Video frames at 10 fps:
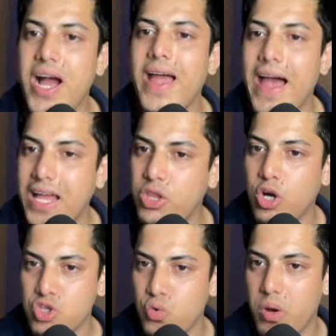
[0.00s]
I had
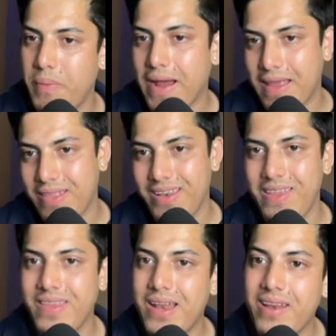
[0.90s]
Dogecoin back in the day,
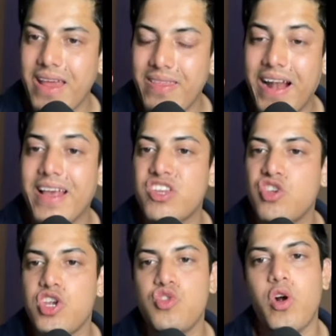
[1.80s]
and then that
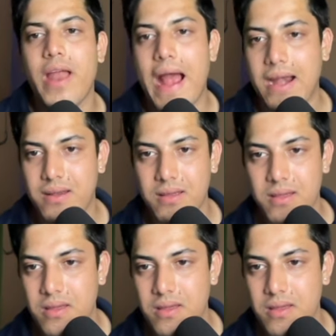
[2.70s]
exchange got hacked.